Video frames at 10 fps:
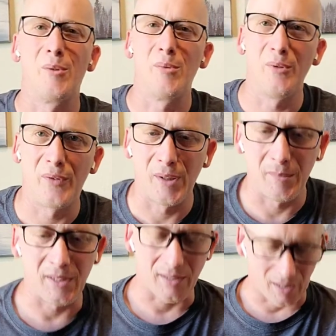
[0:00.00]
remove
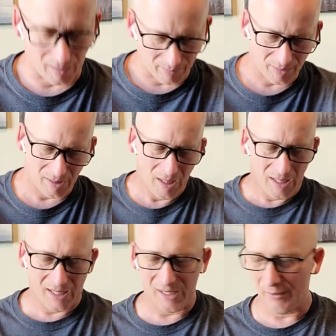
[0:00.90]
him in time.
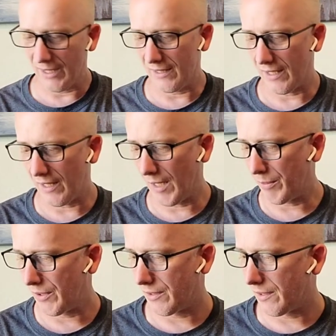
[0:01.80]
Anyways, that
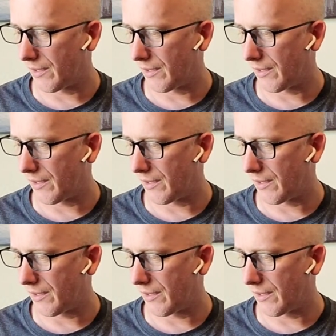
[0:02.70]
happens, and